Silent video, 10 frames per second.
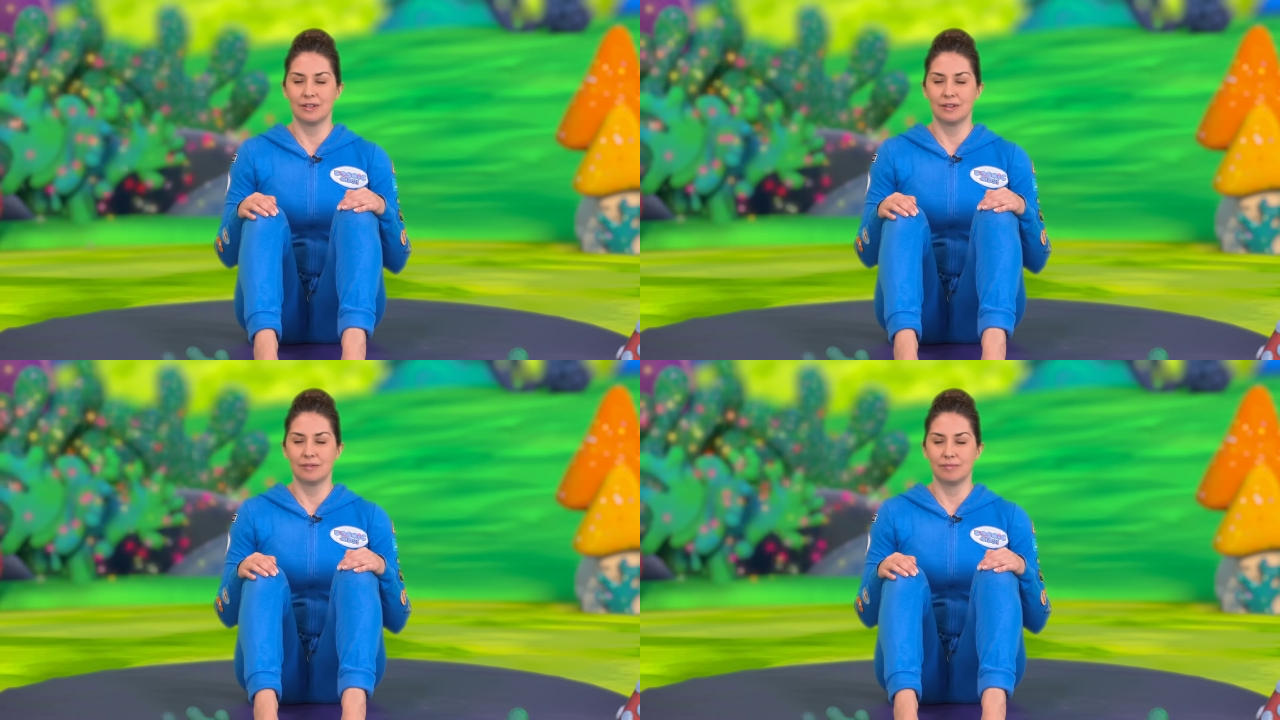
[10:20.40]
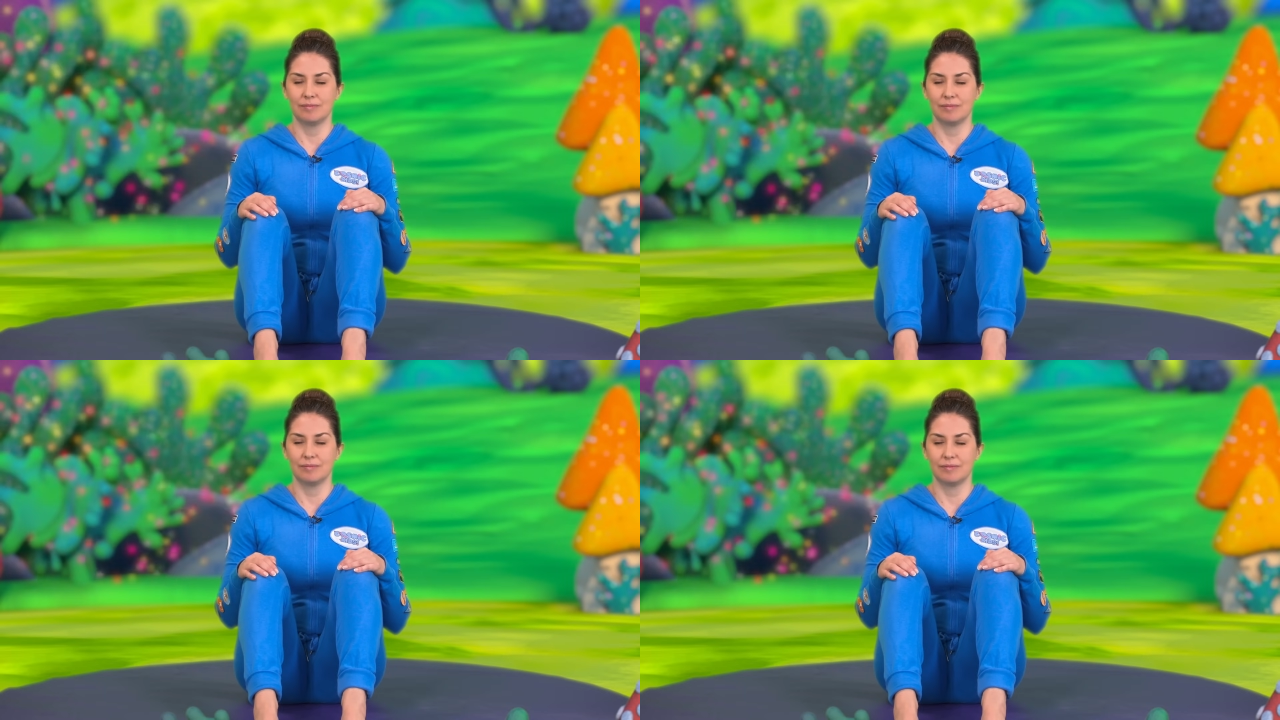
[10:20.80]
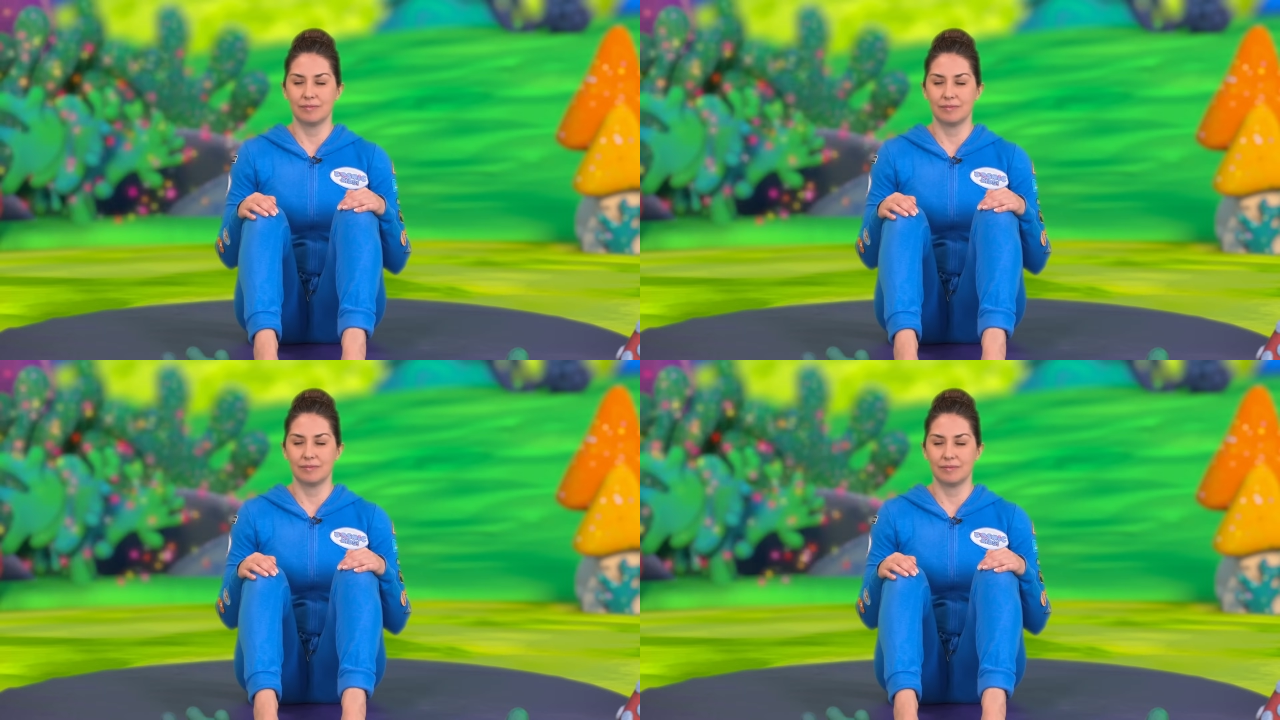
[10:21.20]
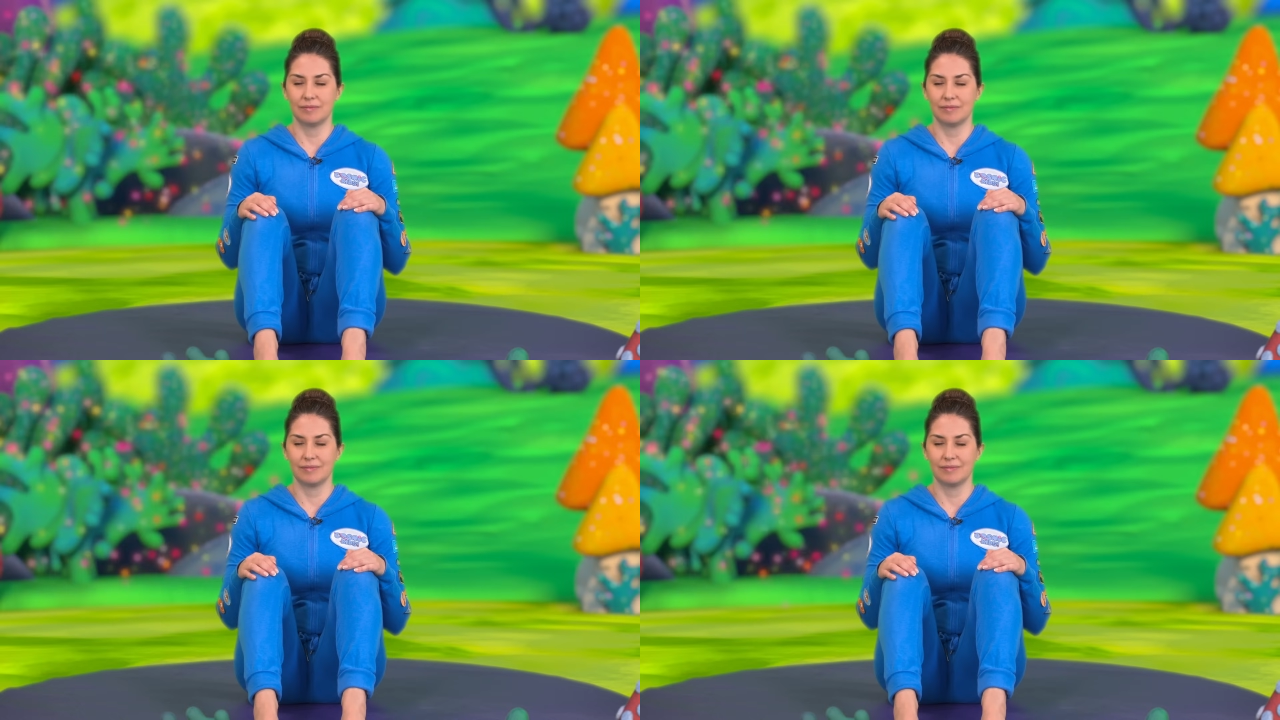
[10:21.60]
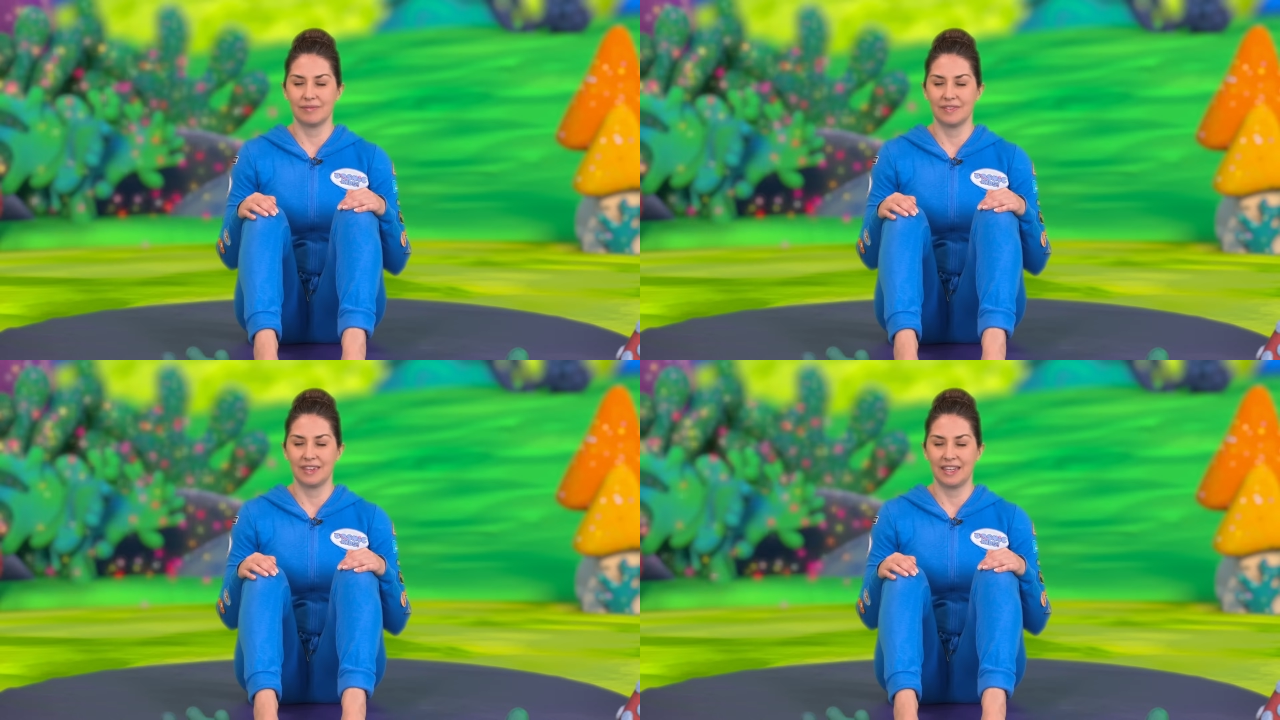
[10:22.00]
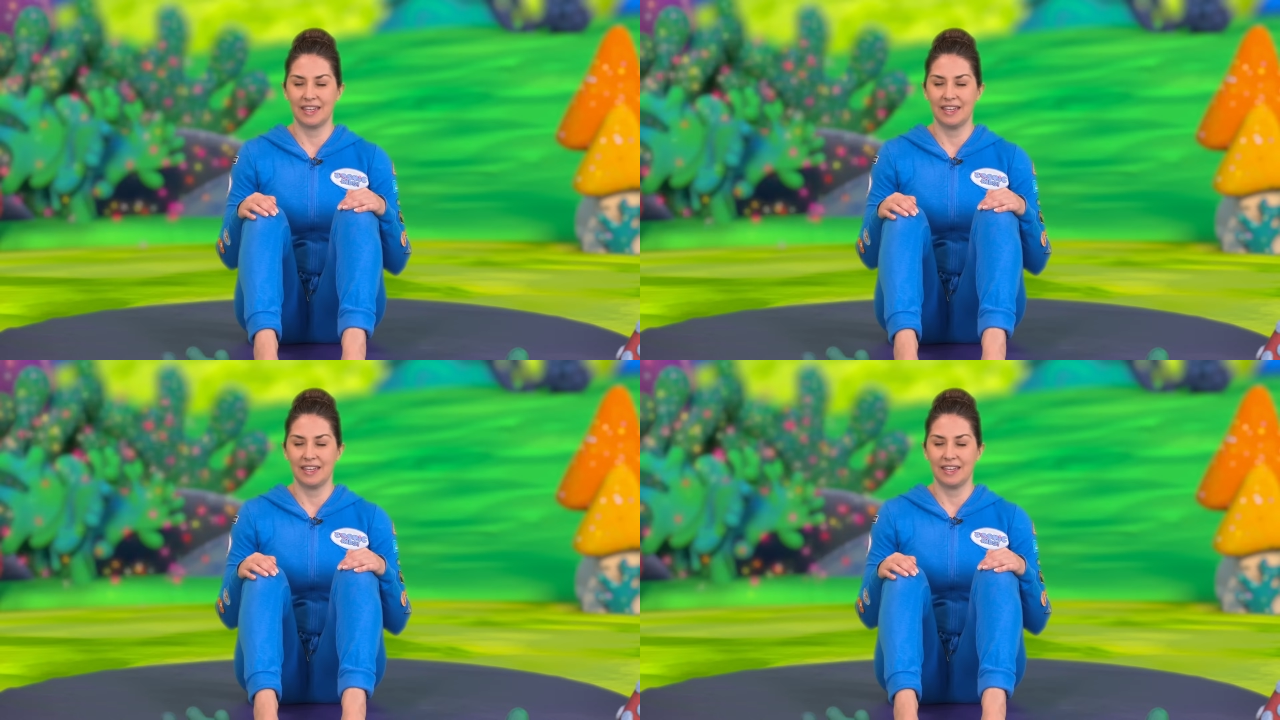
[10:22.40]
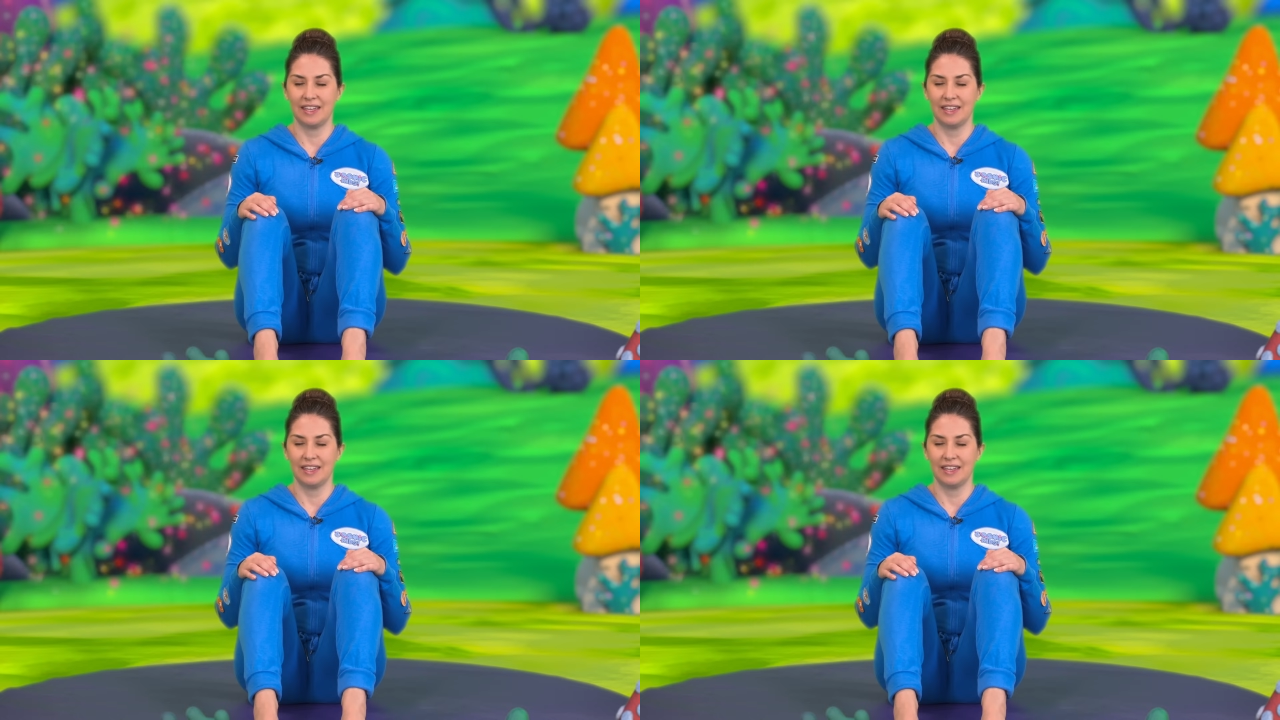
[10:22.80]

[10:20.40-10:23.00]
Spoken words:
Nobody speaks.